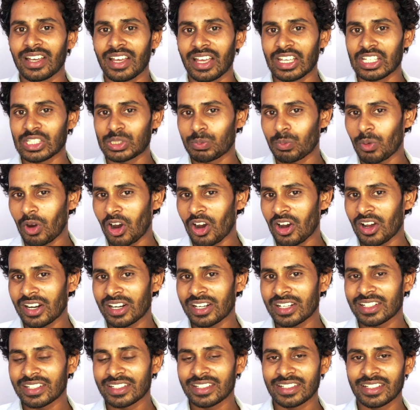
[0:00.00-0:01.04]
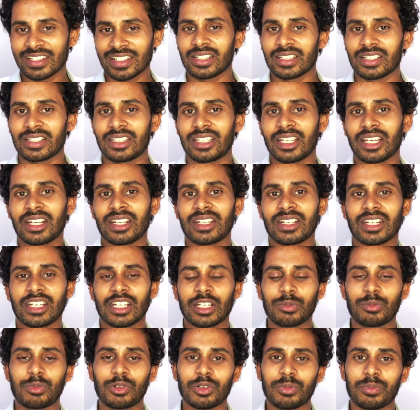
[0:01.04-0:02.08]
small, then
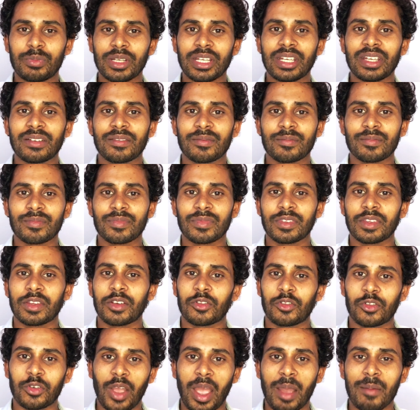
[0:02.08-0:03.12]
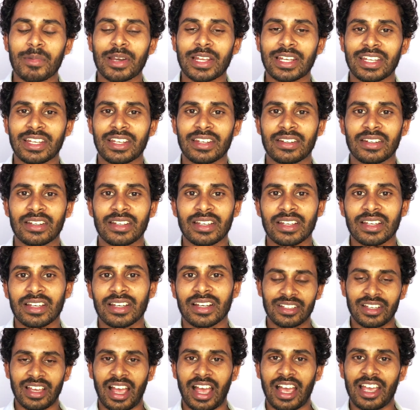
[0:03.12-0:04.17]
it would be feminine.
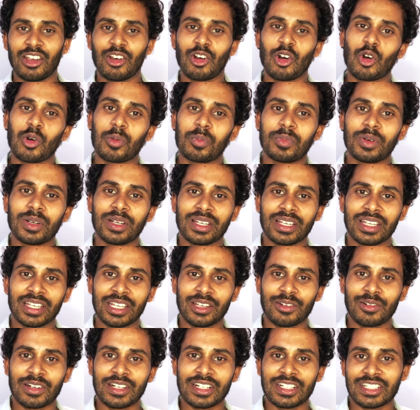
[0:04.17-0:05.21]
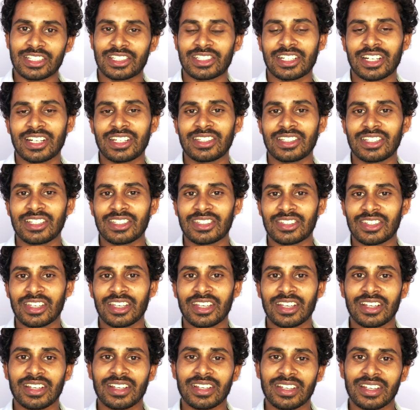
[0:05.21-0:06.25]
I hope you understand this
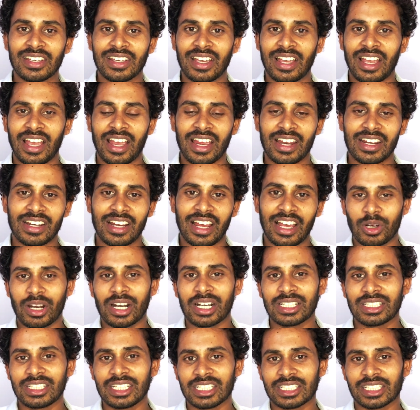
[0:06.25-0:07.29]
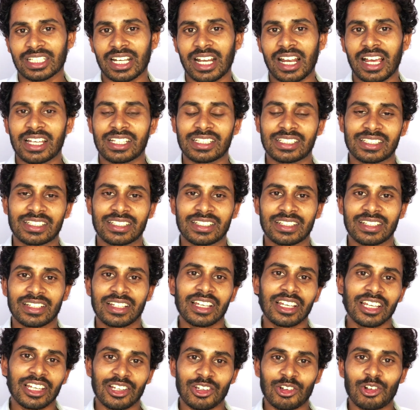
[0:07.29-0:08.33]
thing and enjoyed this class.
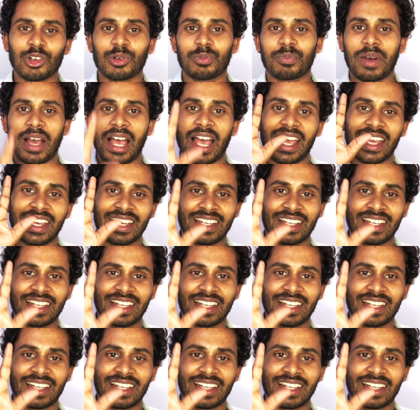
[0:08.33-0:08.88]
Goodbye.